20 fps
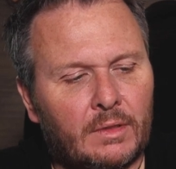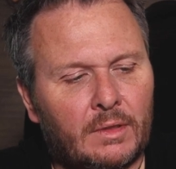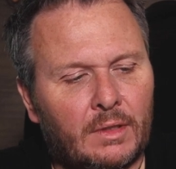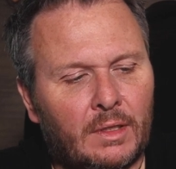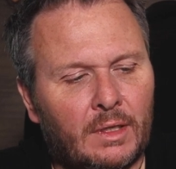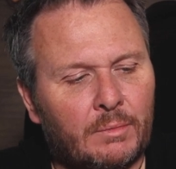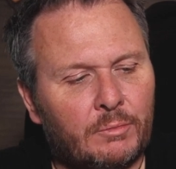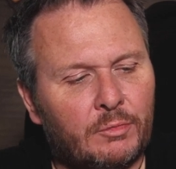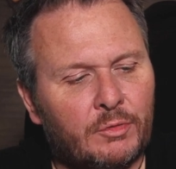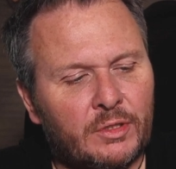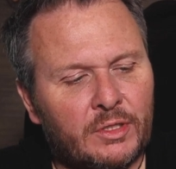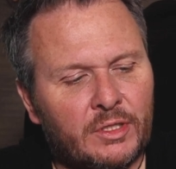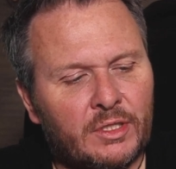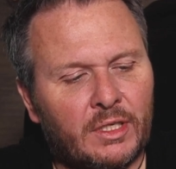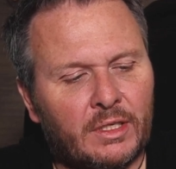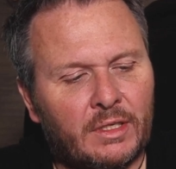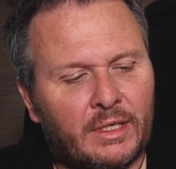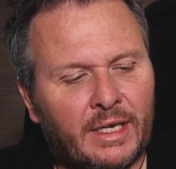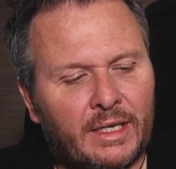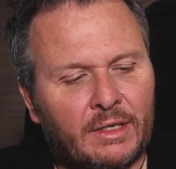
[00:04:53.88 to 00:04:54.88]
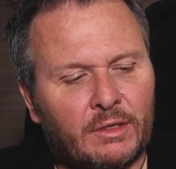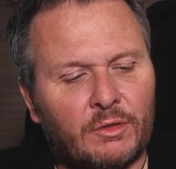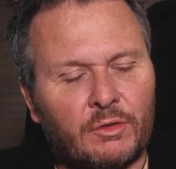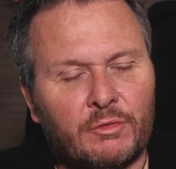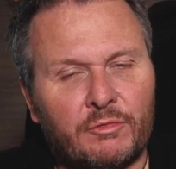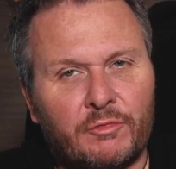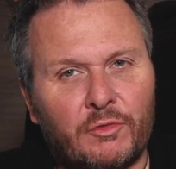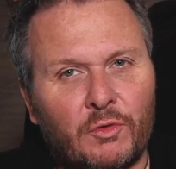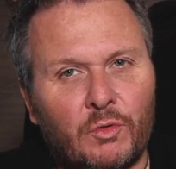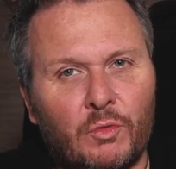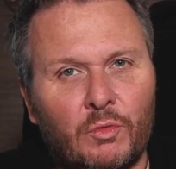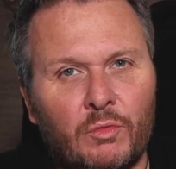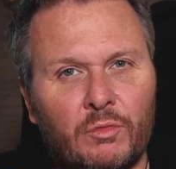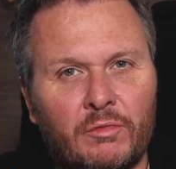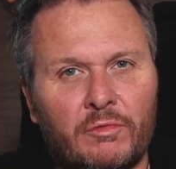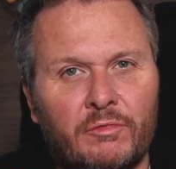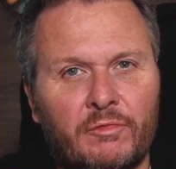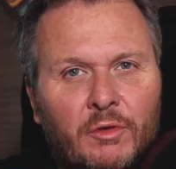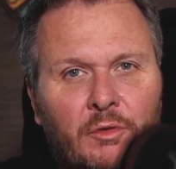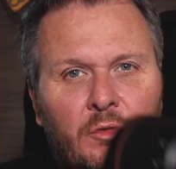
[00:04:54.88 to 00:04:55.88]
I'm pretty certain I had it on the full
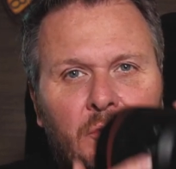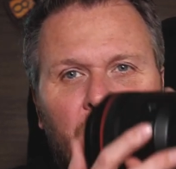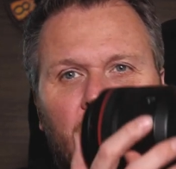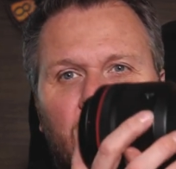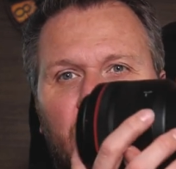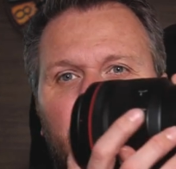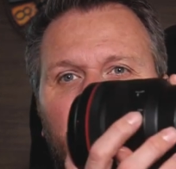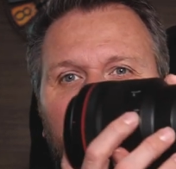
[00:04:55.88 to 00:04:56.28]
focal